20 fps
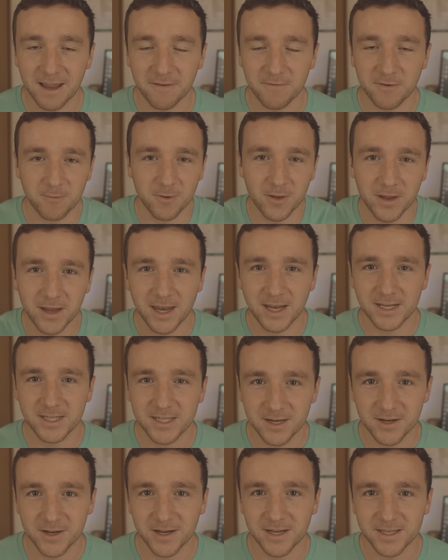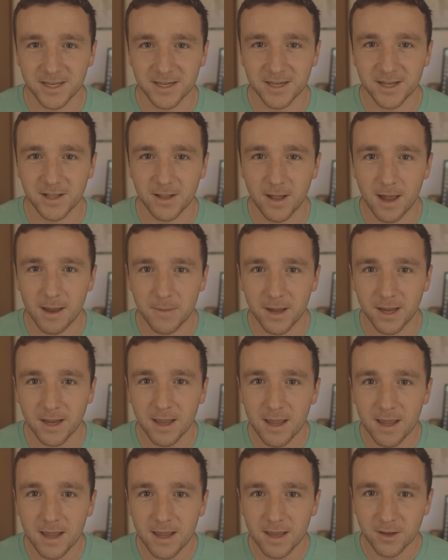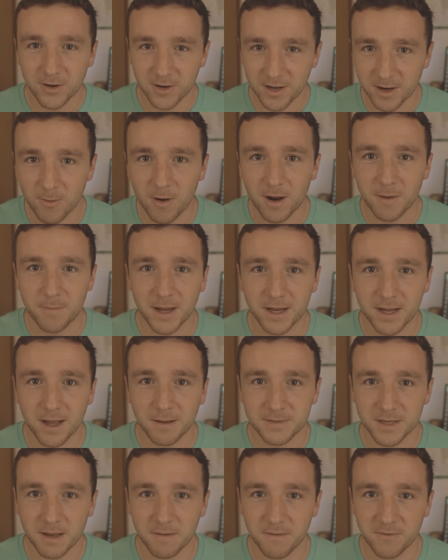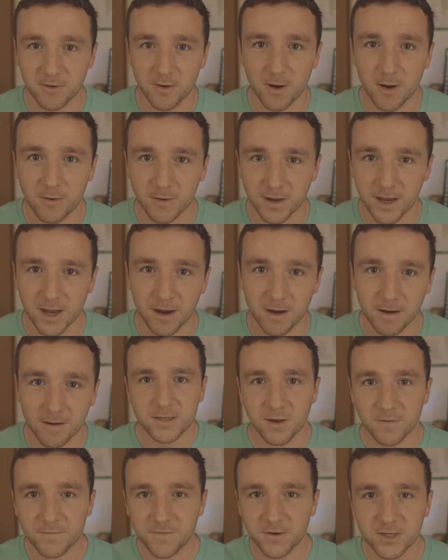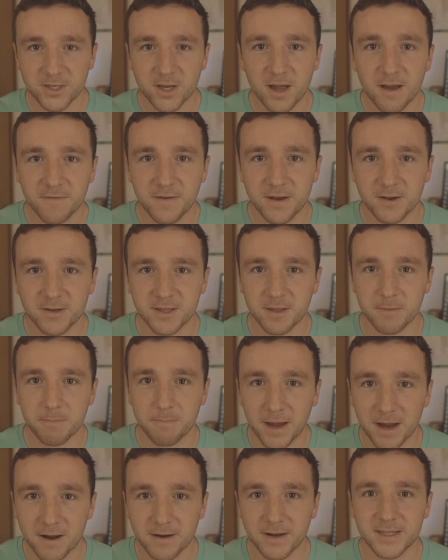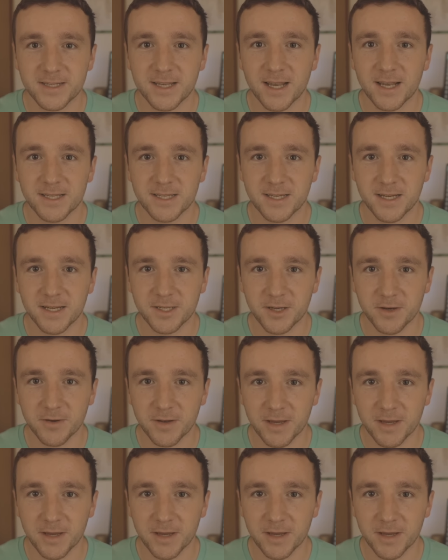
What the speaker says: if you're really getting serious into climbing, you're going to want to pick up some of your own gear. So first off, here's the bare necessities you